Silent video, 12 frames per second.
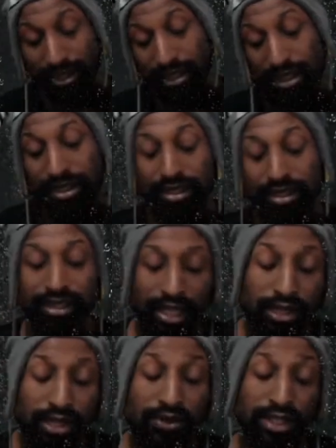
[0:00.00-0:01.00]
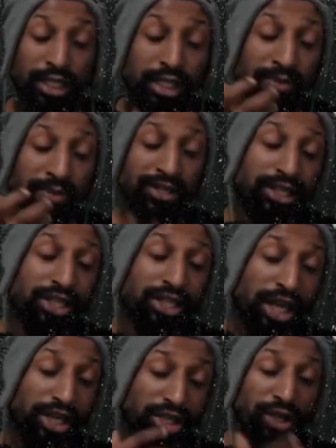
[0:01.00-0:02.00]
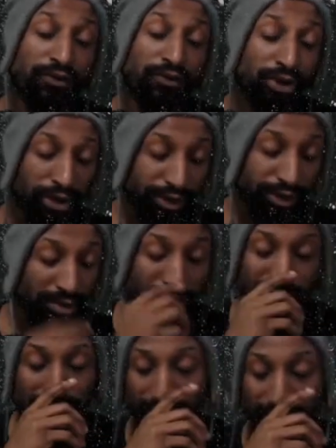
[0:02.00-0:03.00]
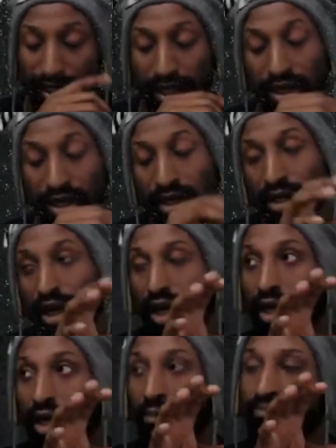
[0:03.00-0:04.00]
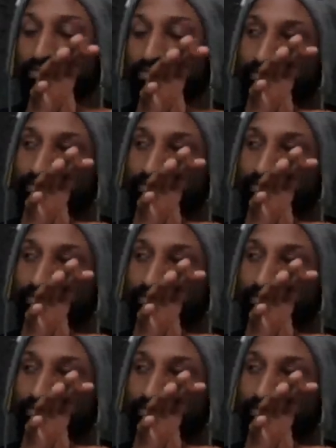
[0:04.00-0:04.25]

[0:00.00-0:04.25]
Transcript: this continues the substantiation of your agreement to the thing. Um,